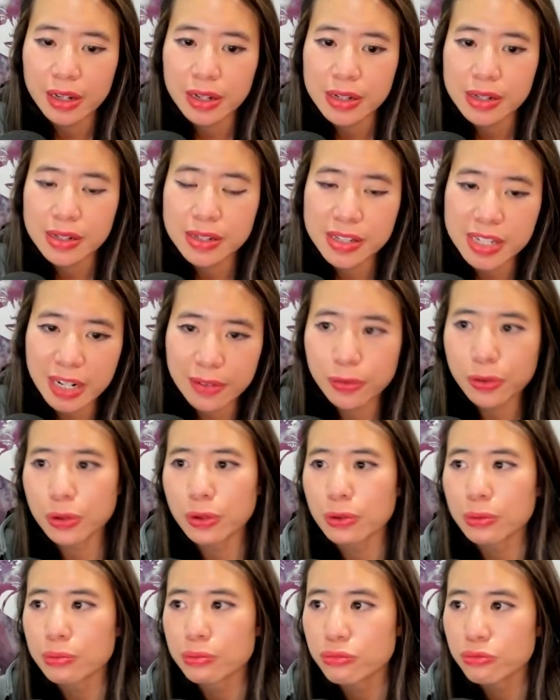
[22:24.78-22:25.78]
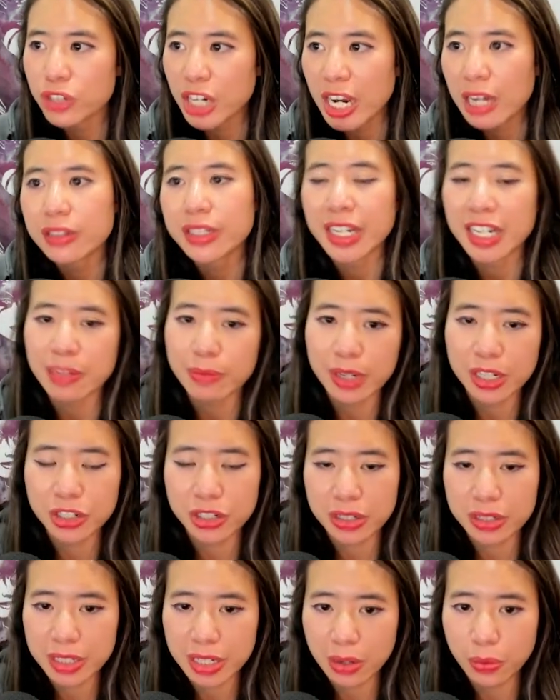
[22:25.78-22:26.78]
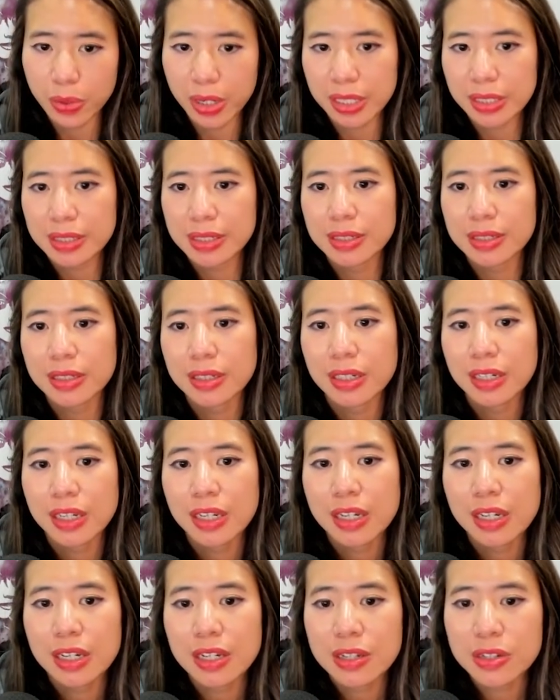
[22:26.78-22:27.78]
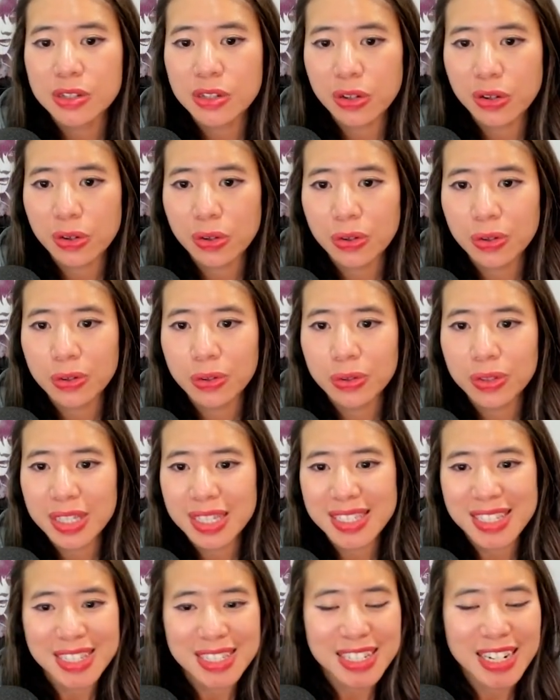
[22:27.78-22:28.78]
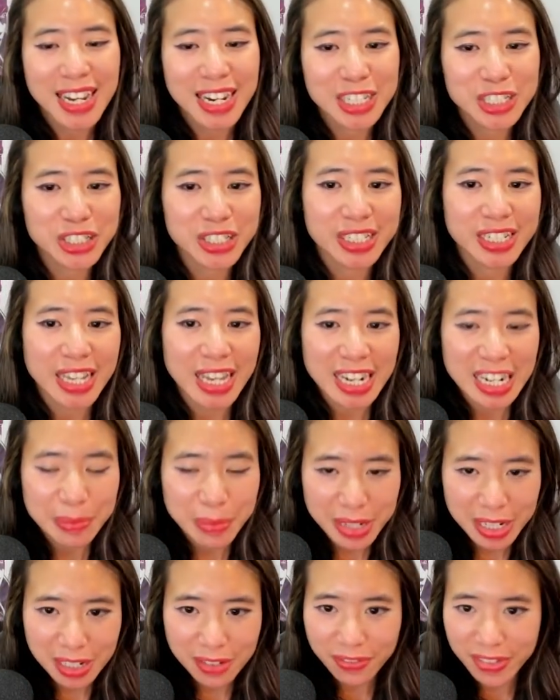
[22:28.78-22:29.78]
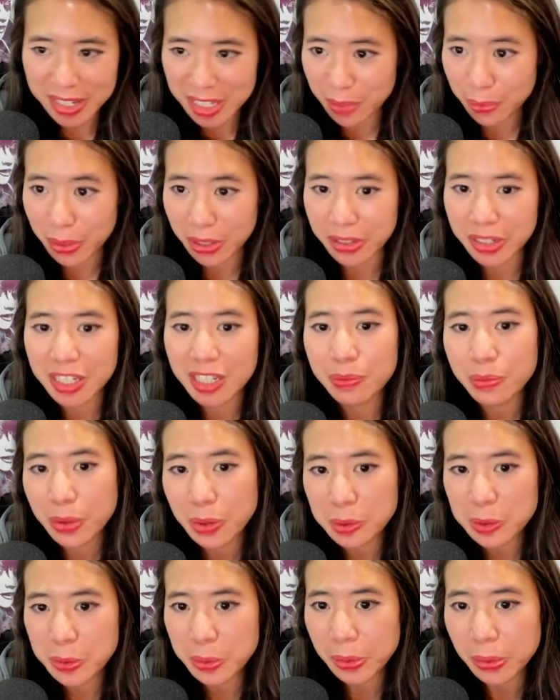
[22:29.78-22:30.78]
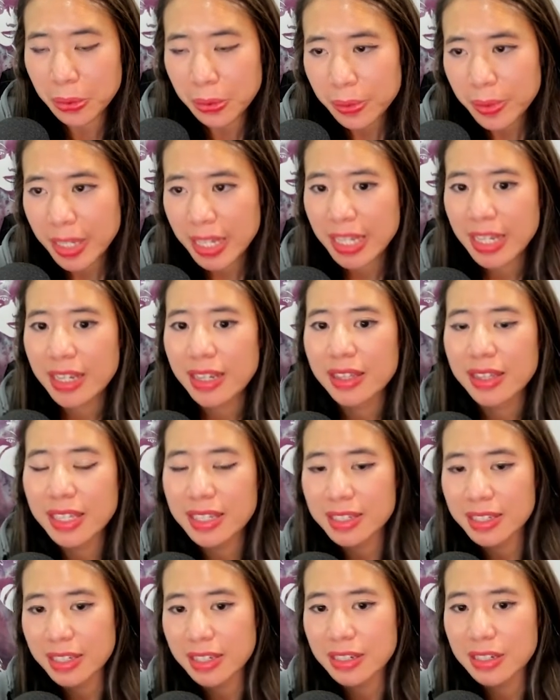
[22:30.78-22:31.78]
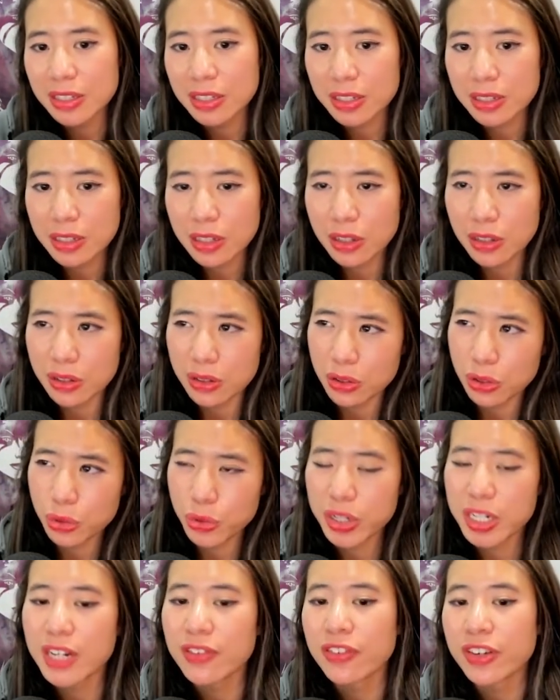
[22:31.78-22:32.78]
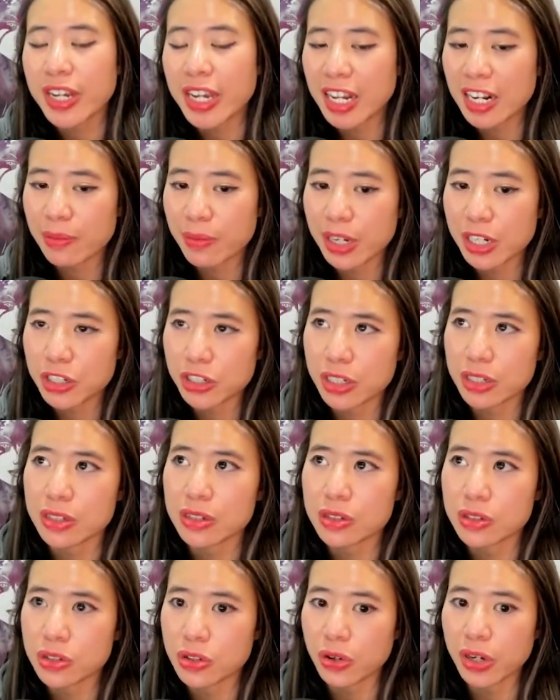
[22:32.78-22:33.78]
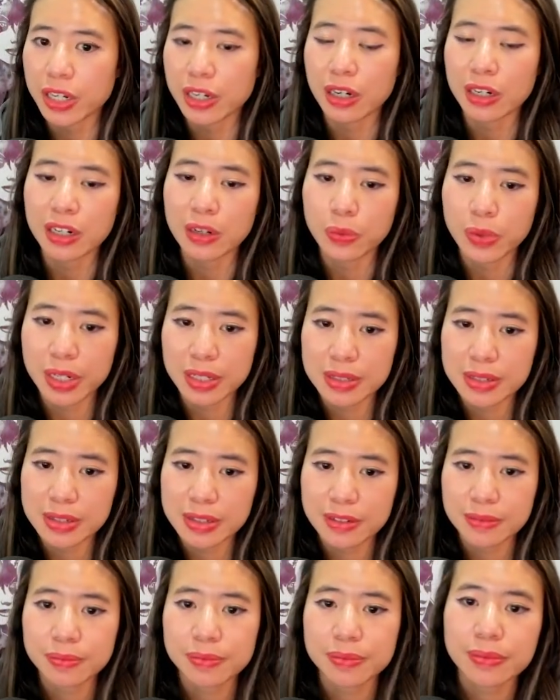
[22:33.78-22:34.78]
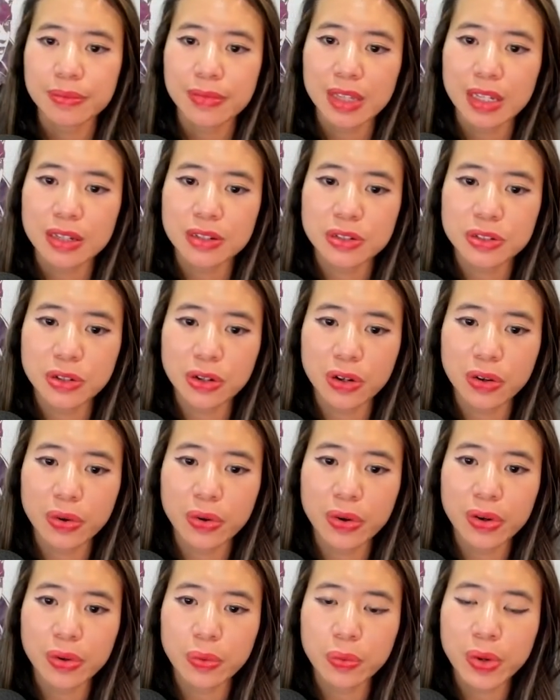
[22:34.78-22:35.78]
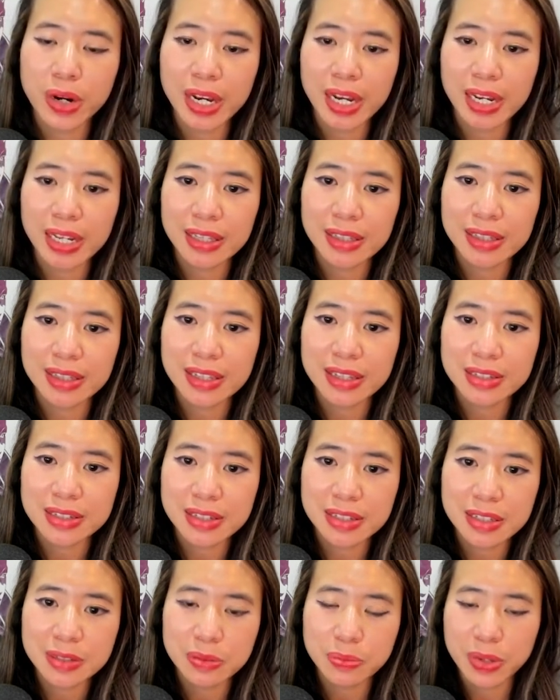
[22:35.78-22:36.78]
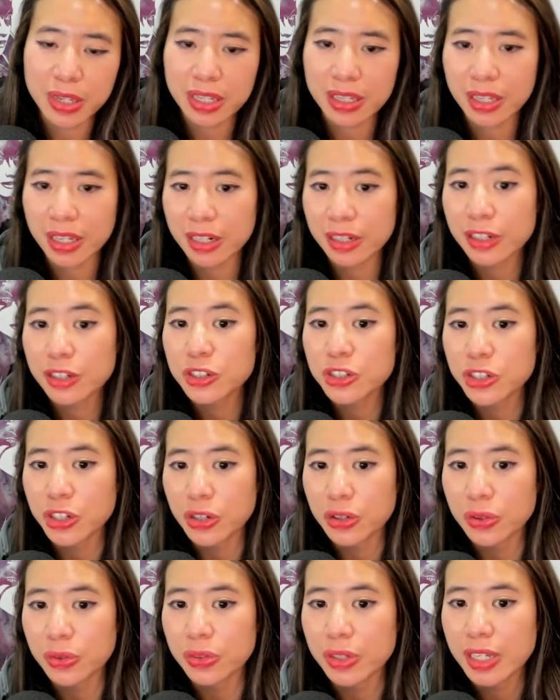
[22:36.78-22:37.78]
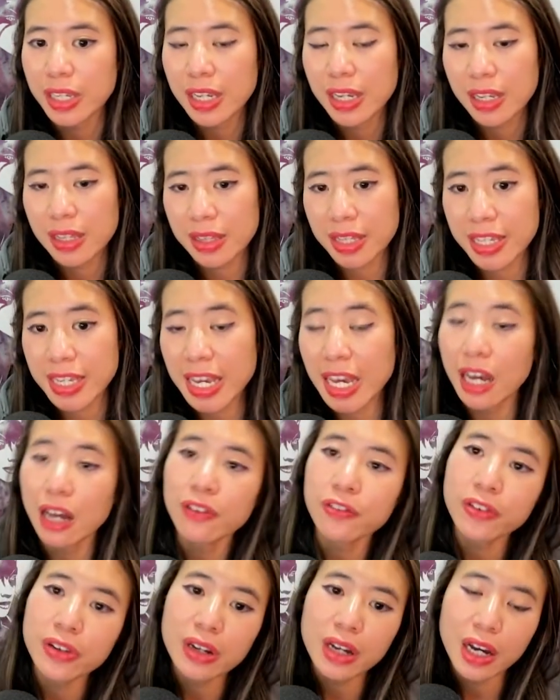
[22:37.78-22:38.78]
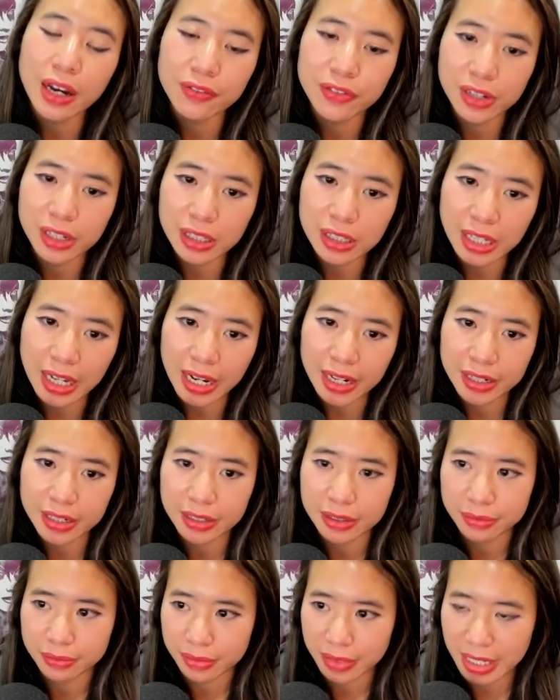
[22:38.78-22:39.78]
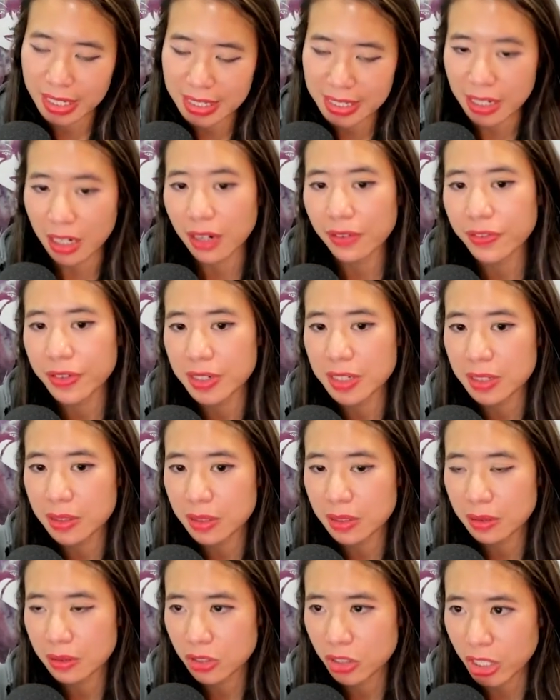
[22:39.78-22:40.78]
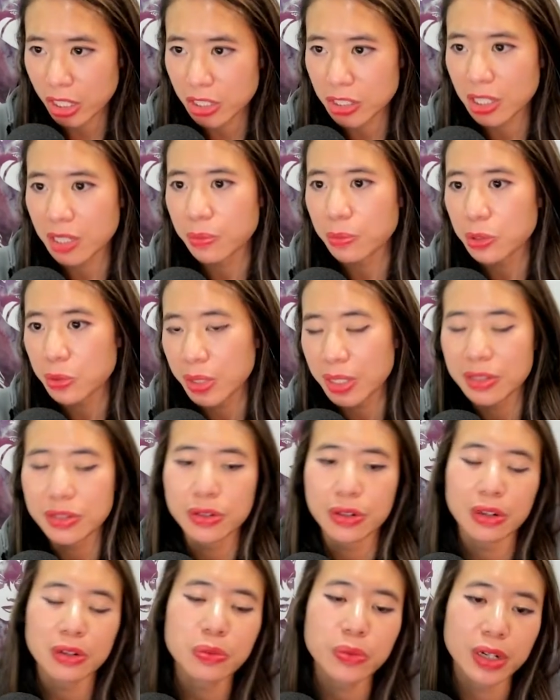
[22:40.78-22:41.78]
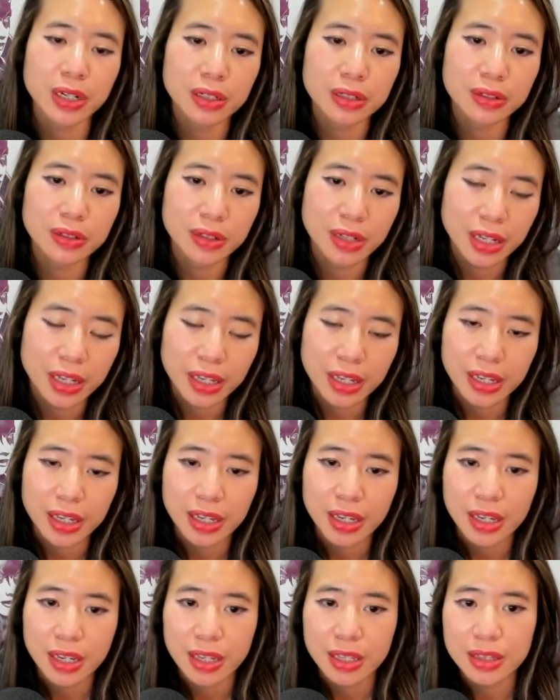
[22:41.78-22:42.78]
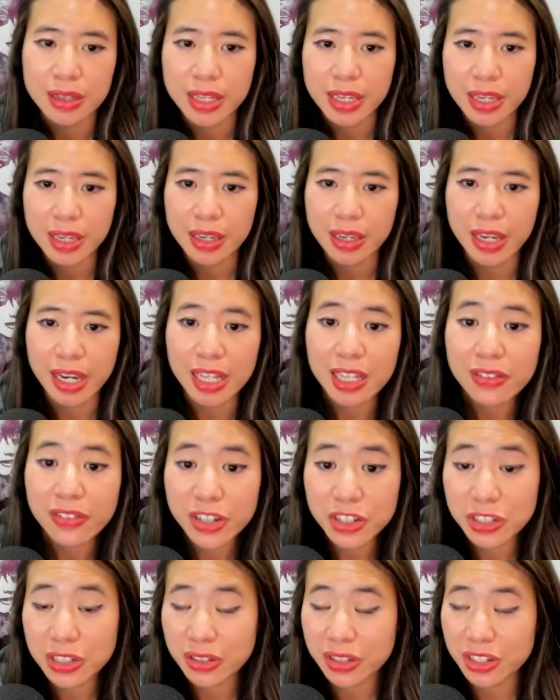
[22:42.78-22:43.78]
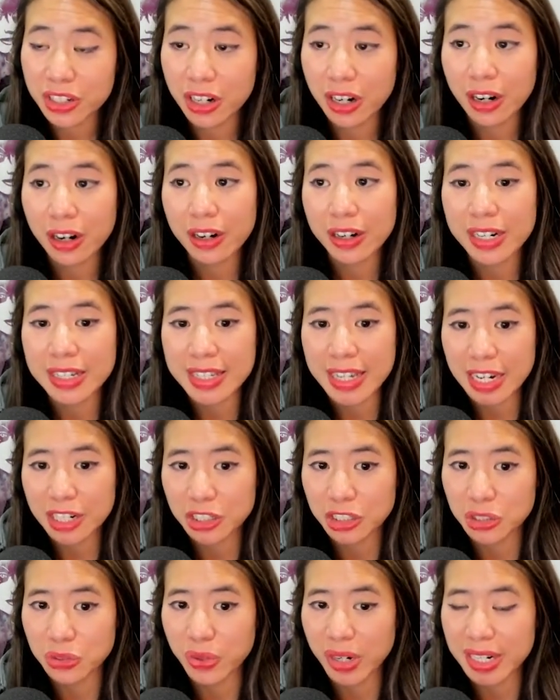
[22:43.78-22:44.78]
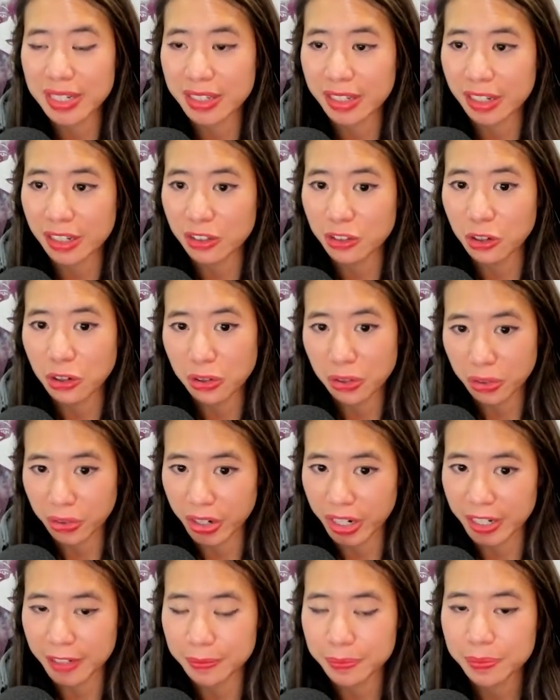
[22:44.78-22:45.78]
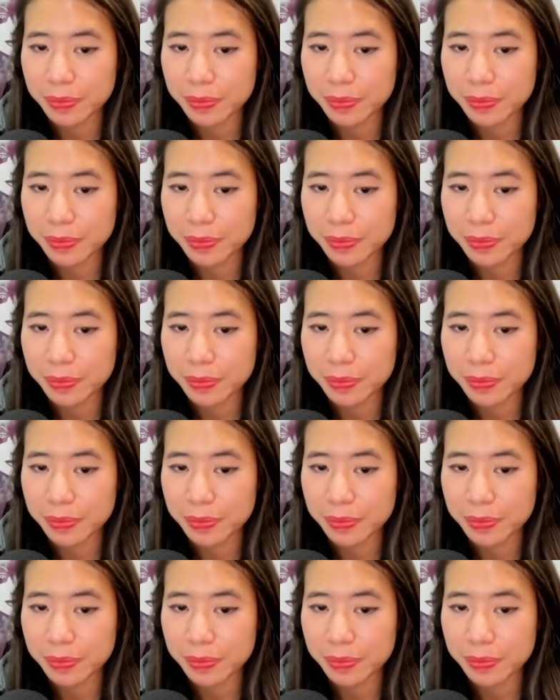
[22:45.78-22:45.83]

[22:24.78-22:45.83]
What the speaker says: several child animations at once. So this isn't actually an animated visibility composable. This is 3 different animations going on at once. So when this is being hidden and shown, the alpha of the clock itself is changing between 0 and 1. The elevation of the card is actually raising and lowering.